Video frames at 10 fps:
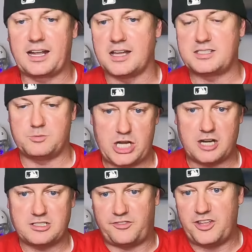I got some
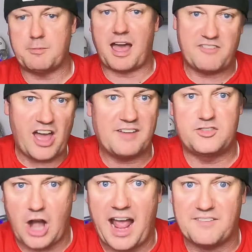shares of him. I
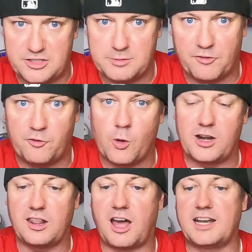have drafted him before
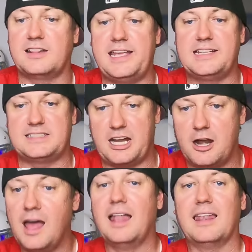in a lot of leagues
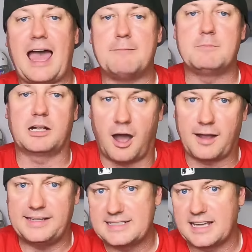here. Ladd
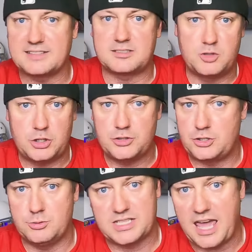McConkey's got some juice
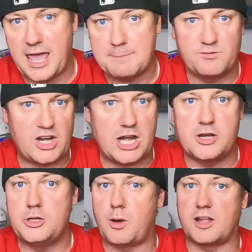to his game.
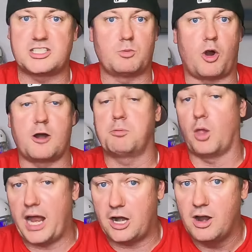Very nuanced, smart
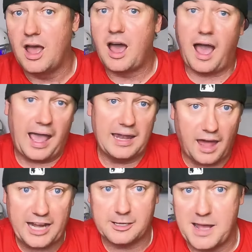player. I
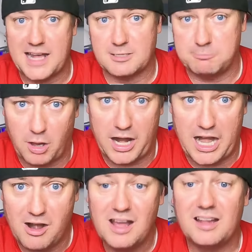like him as a
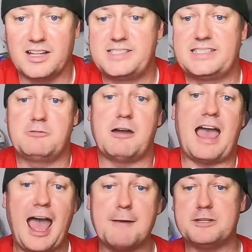player. Let's see what
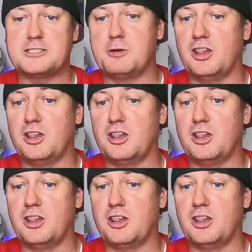happens.